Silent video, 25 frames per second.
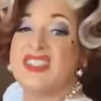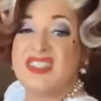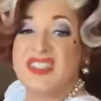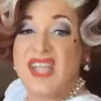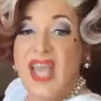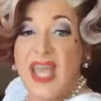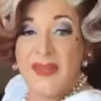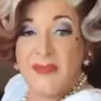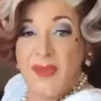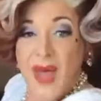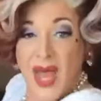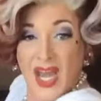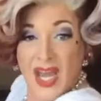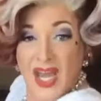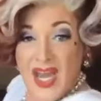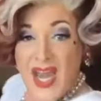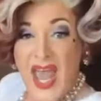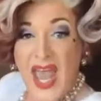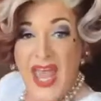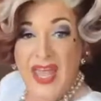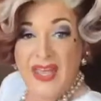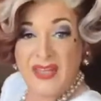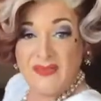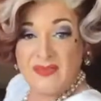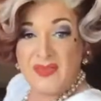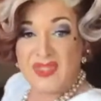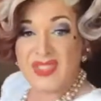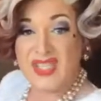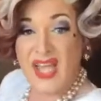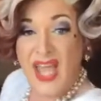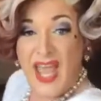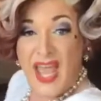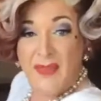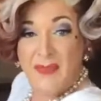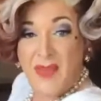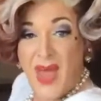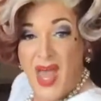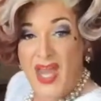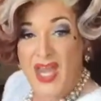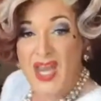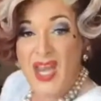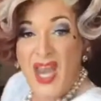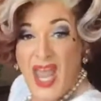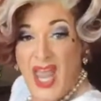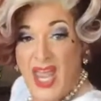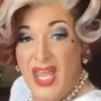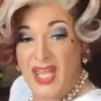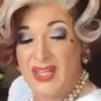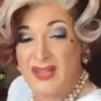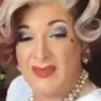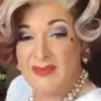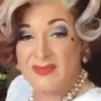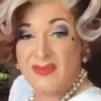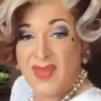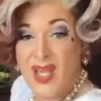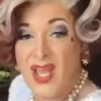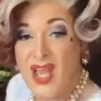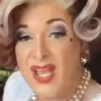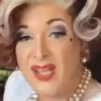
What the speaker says: Say my name, say my name.